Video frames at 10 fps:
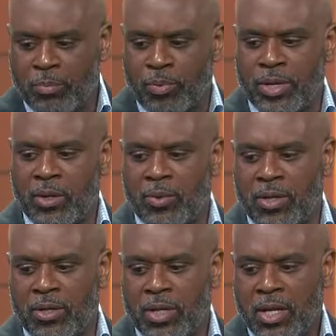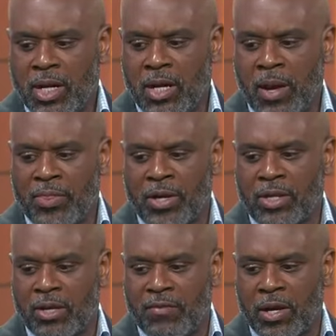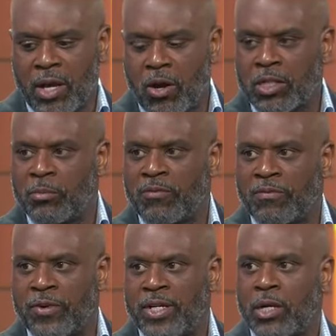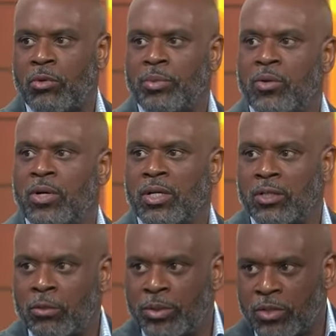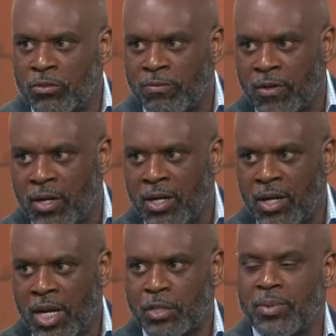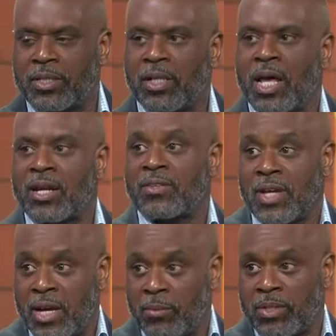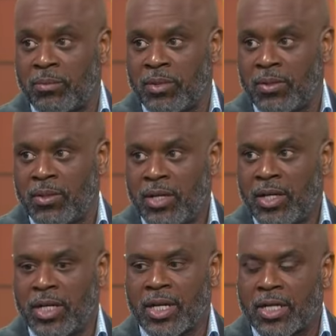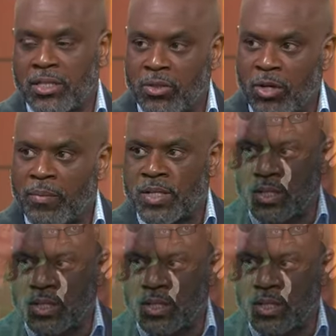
pretty well. Uh, I think if I called him a friend, I would be going a little bit too far. I spent a lot of time with him though, and I got to know him as